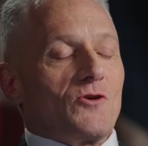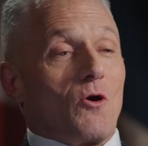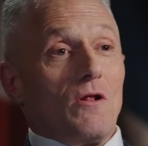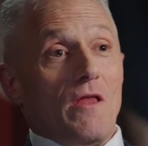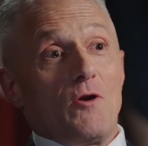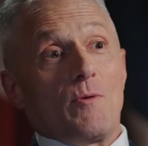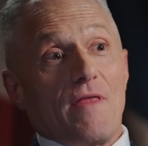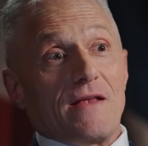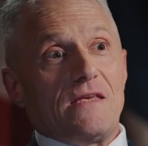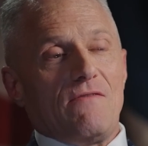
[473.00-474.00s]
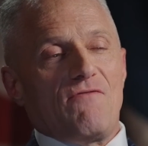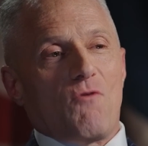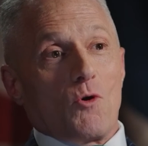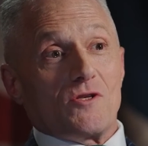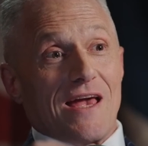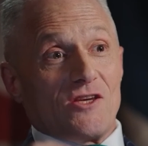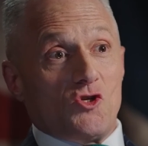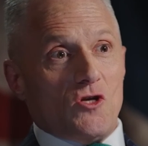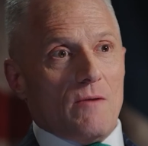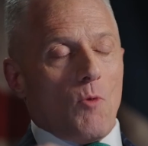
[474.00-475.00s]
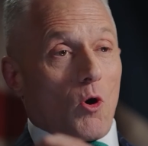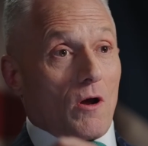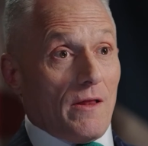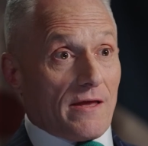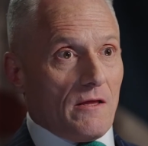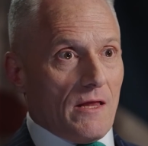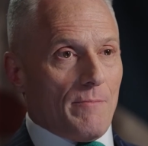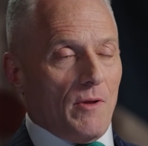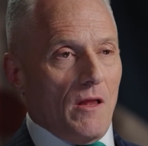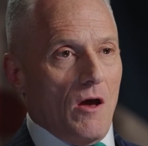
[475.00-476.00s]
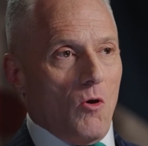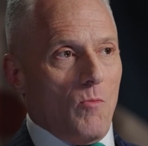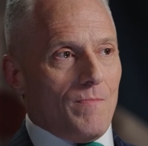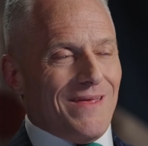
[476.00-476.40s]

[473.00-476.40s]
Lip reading: So go to londonreal.tv/Jim or click the link below.